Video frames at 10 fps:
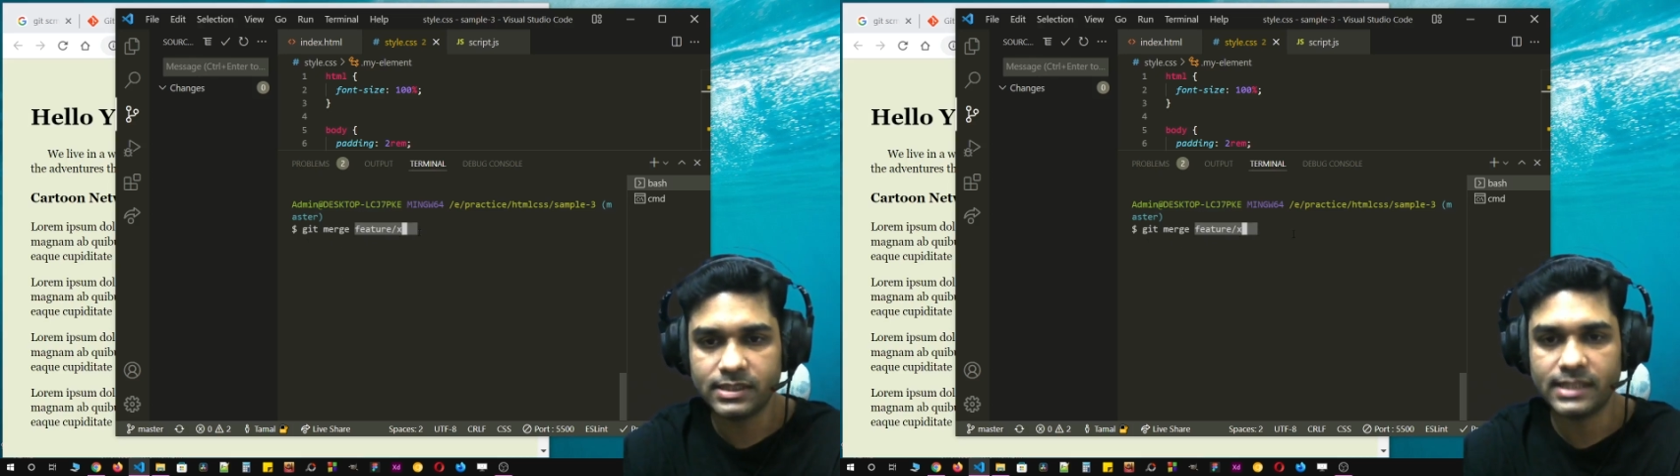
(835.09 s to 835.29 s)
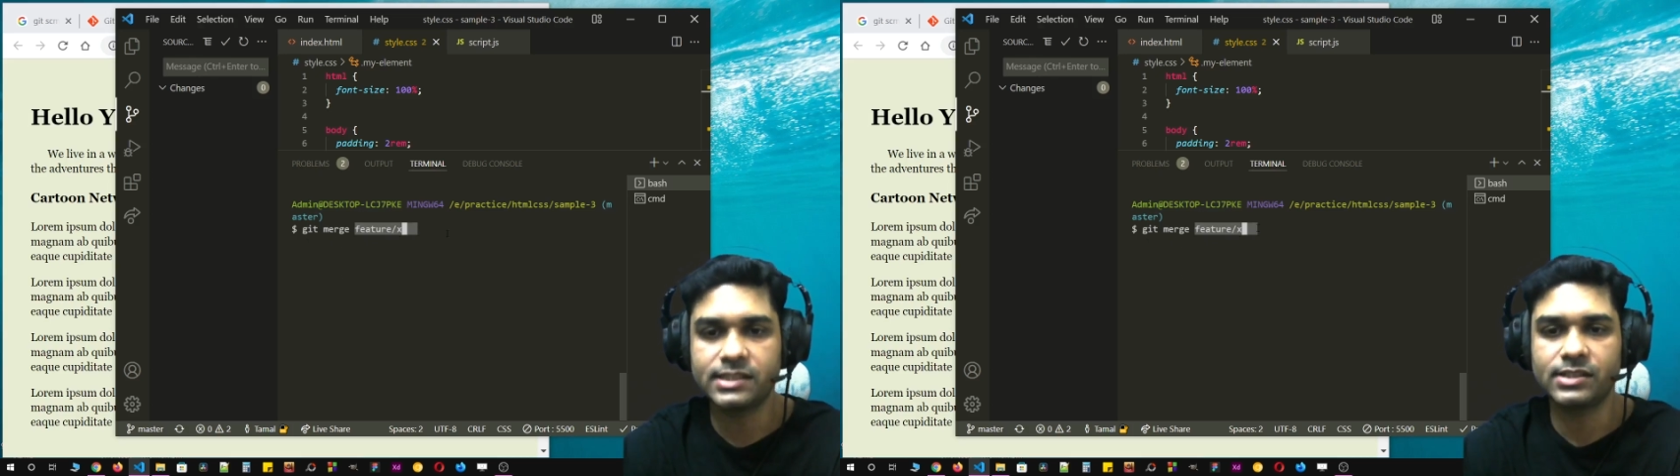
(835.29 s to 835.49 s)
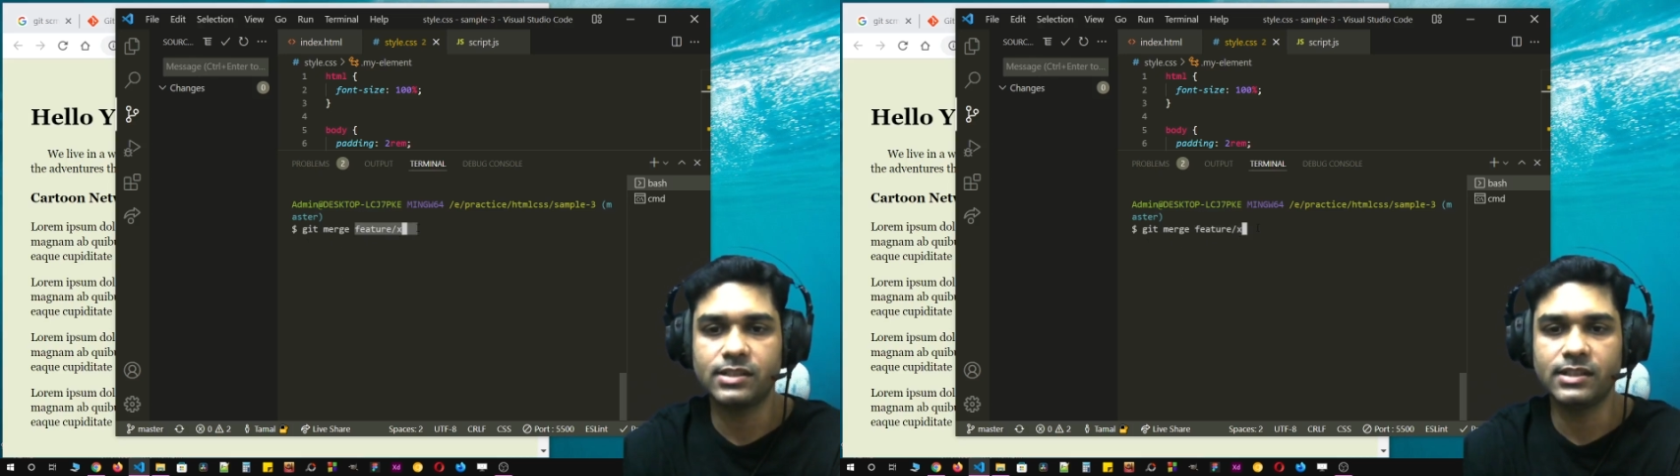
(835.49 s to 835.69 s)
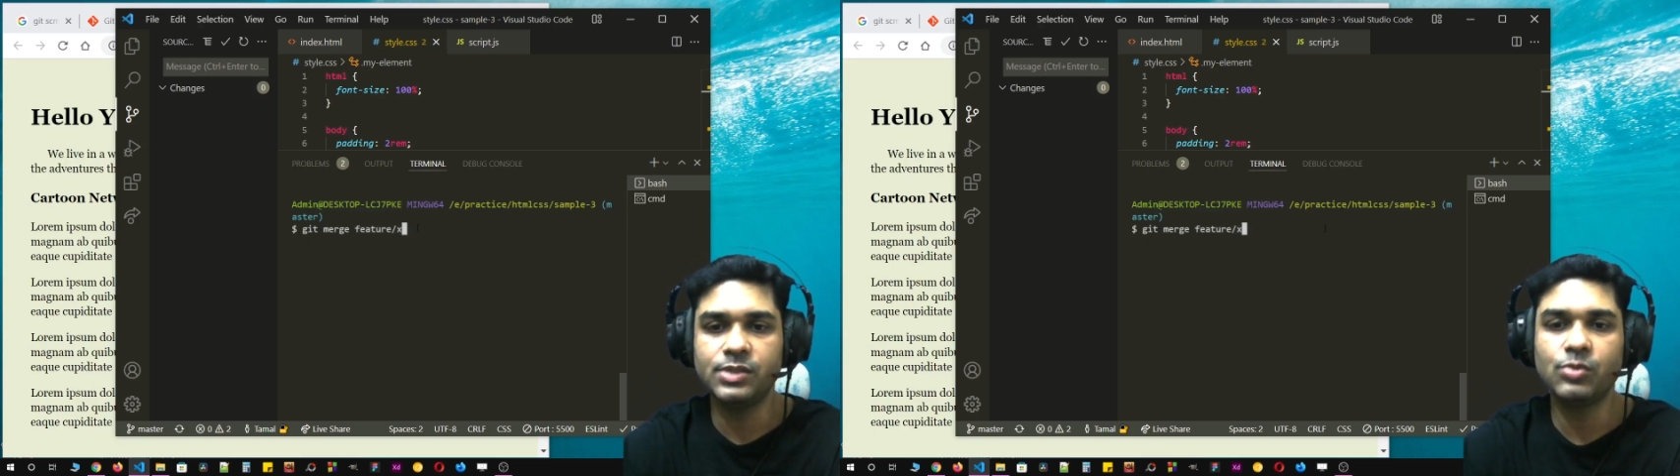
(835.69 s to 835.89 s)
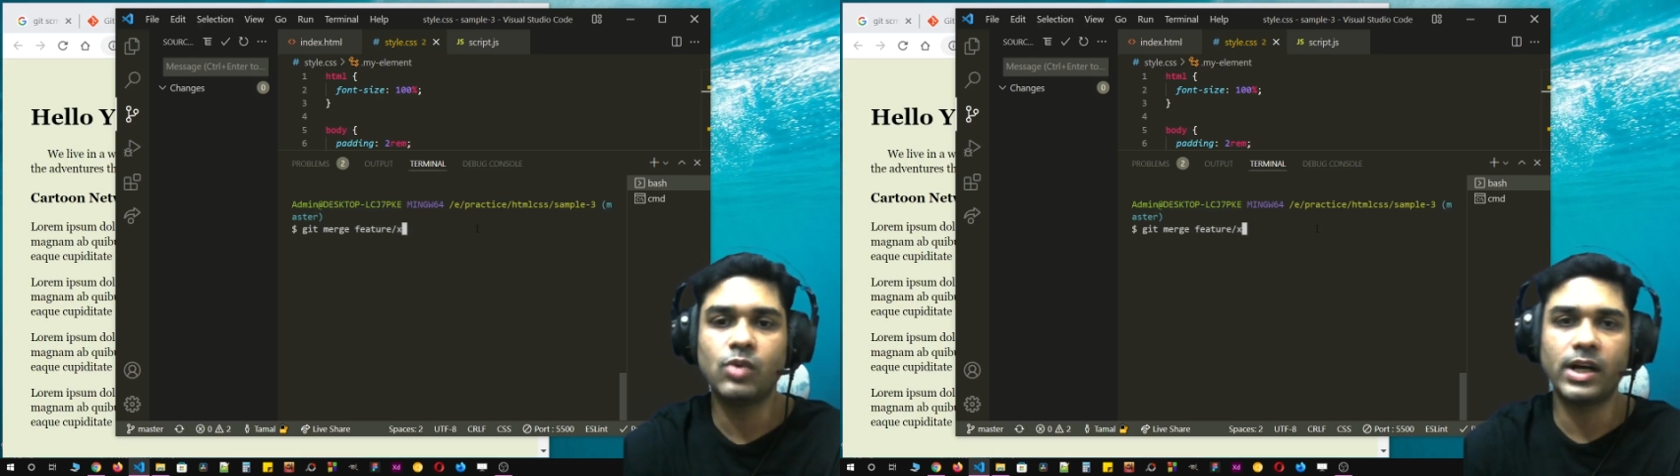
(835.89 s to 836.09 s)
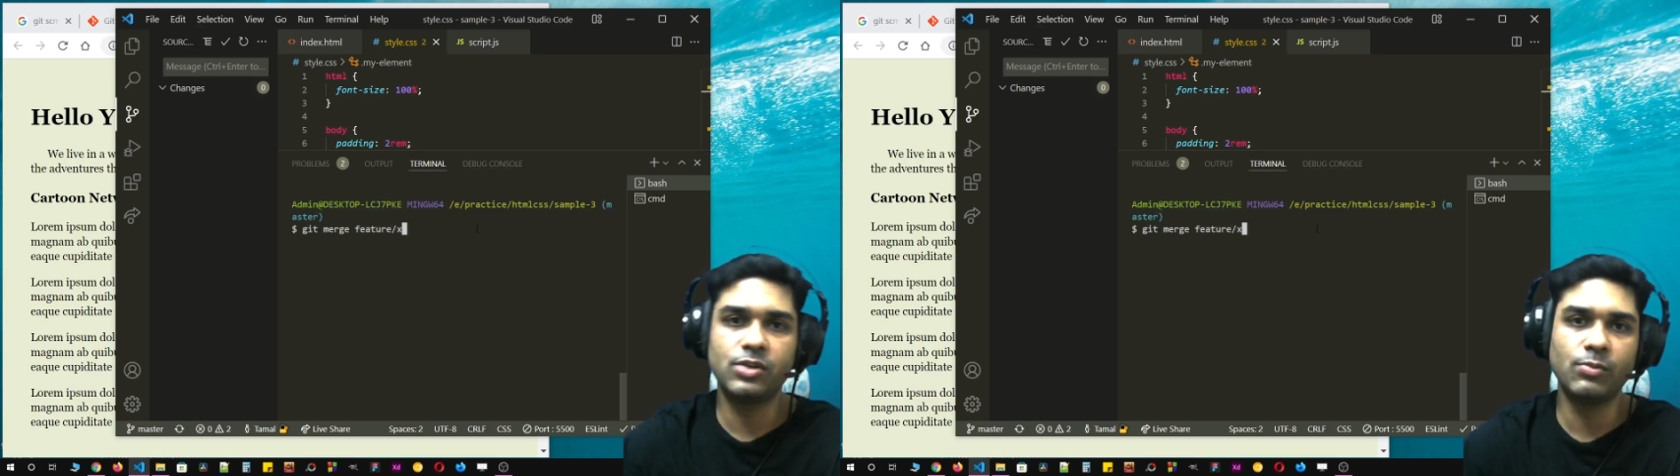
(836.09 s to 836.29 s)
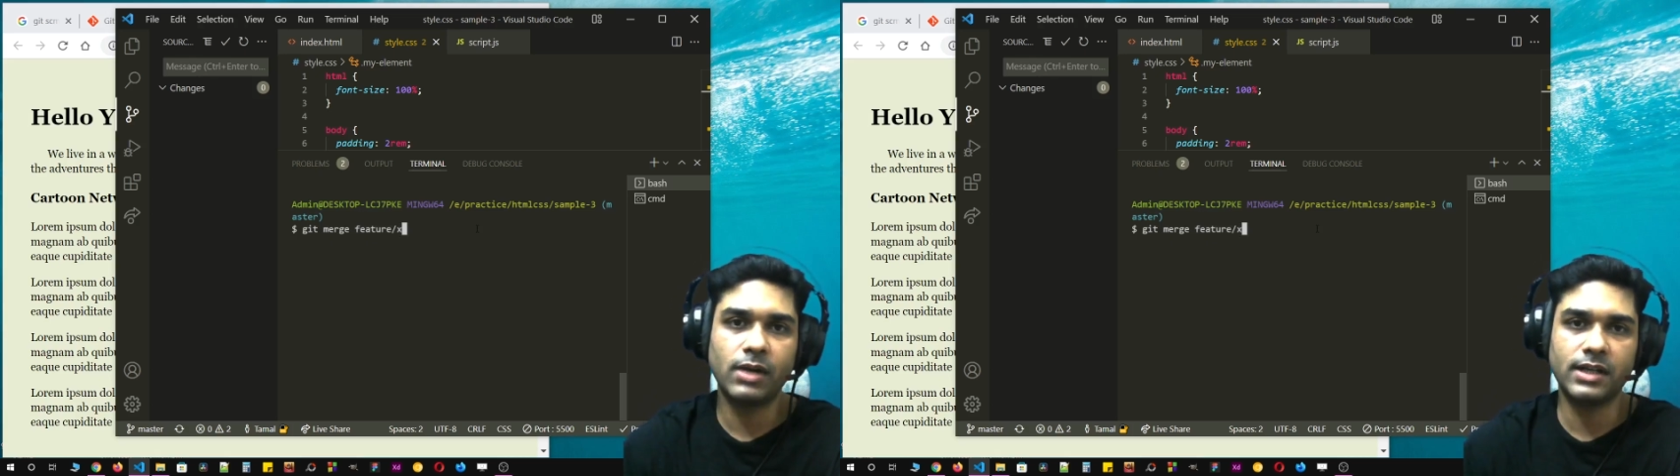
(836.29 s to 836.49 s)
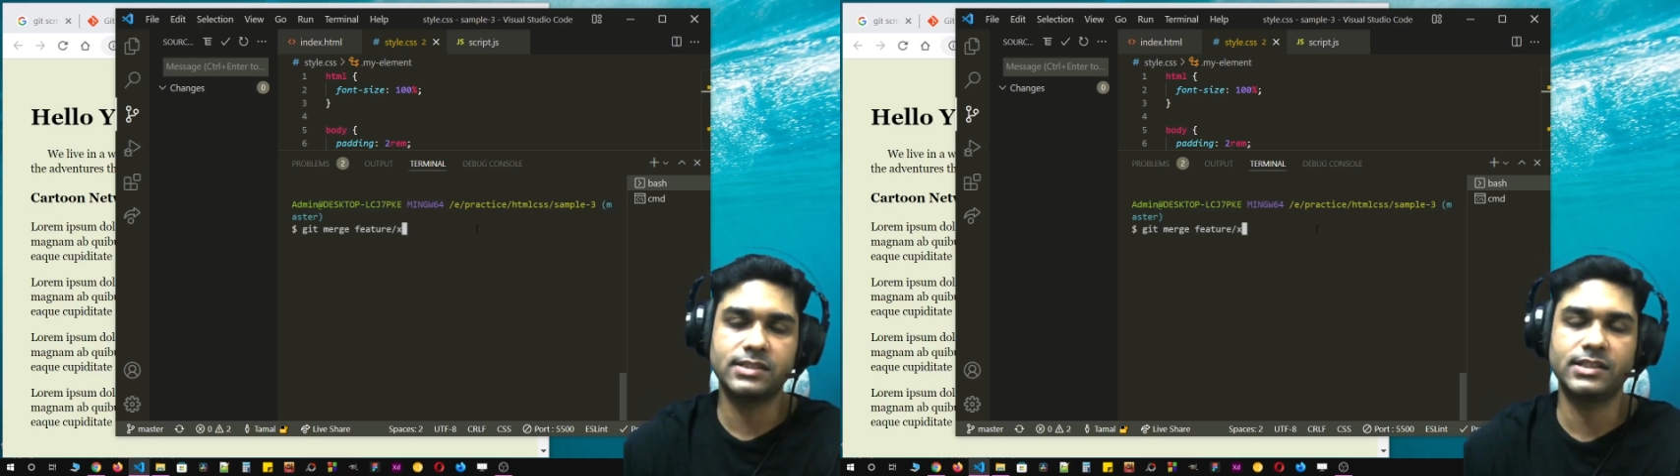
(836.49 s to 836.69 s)
that you want to
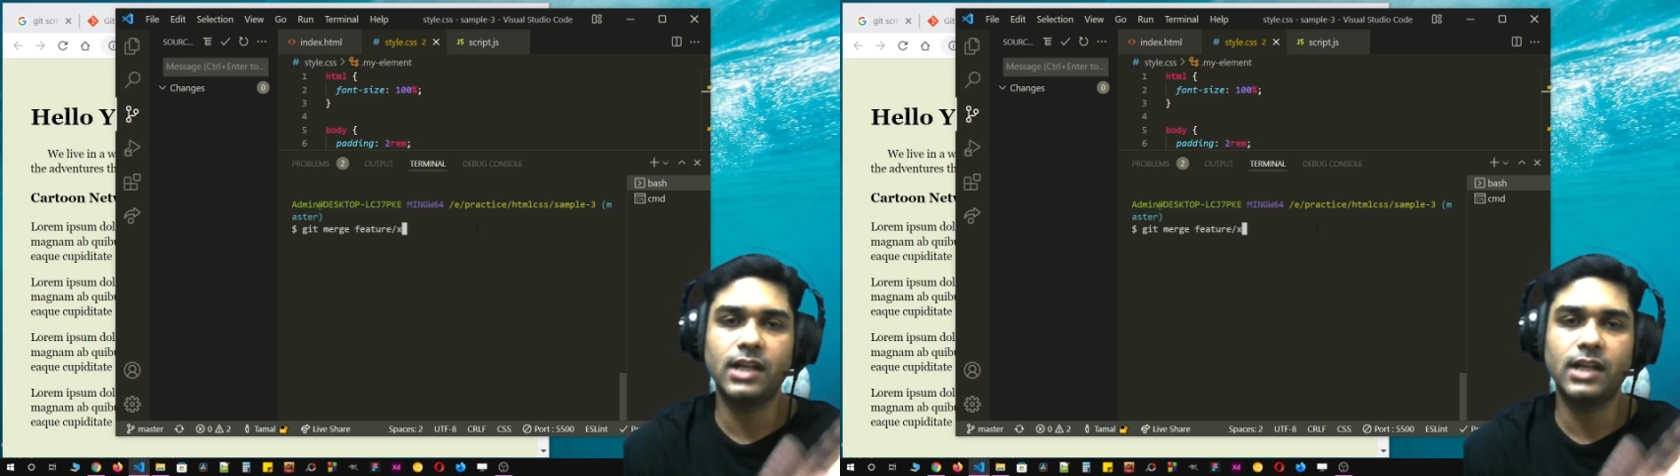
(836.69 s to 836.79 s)
merge.